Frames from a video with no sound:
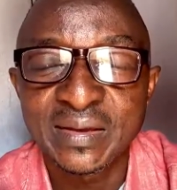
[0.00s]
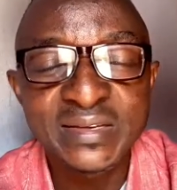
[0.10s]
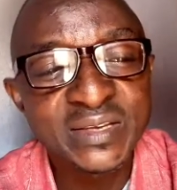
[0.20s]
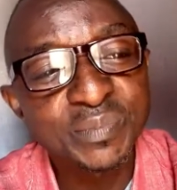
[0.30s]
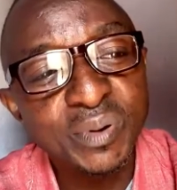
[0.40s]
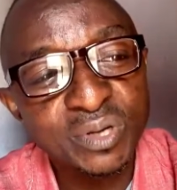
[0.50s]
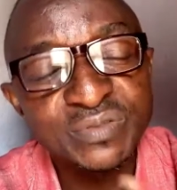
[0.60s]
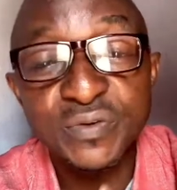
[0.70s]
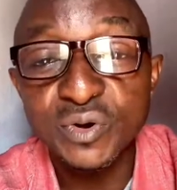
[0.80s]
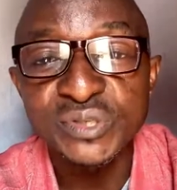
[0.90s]
Is a plus
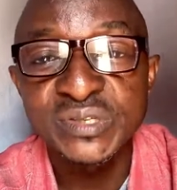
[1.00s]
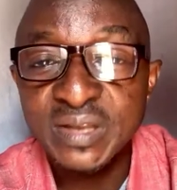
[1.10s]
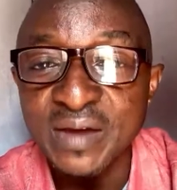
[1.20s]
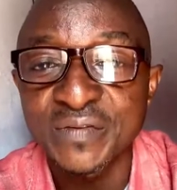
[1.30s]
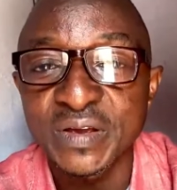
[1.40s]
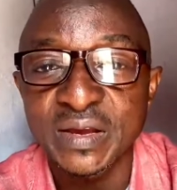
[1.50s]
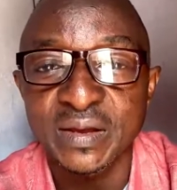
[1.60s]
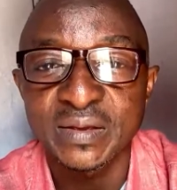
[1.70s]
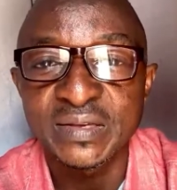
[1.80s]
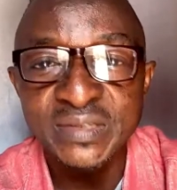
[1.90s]
for us in Africa.
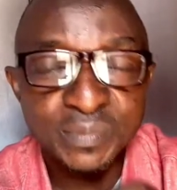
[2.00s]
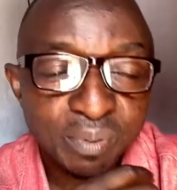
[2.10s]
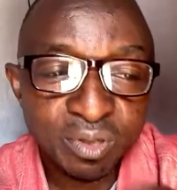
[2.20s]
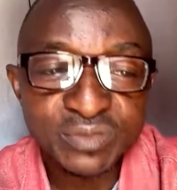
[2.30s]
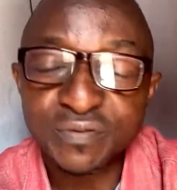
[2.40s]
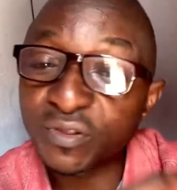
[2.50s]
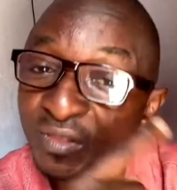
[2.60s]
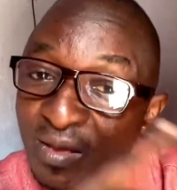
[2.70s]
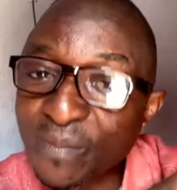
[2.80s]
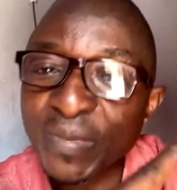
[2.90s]
Is a plus for
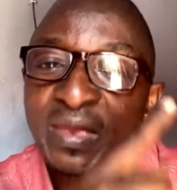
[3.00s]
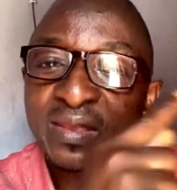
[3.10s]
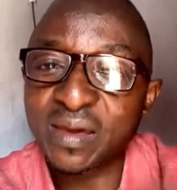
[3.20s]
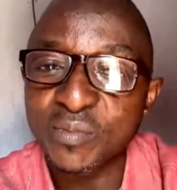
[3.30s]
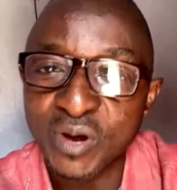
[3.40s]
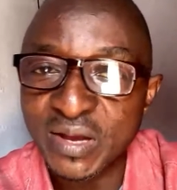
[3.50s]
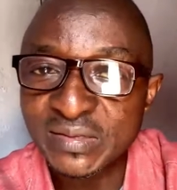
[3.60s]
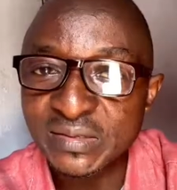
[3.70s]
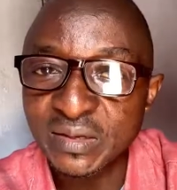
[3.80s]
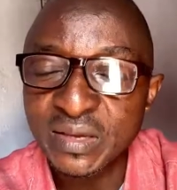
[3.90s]
them in
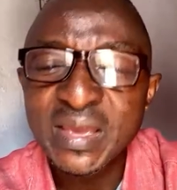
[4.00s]
Nyabohanzi.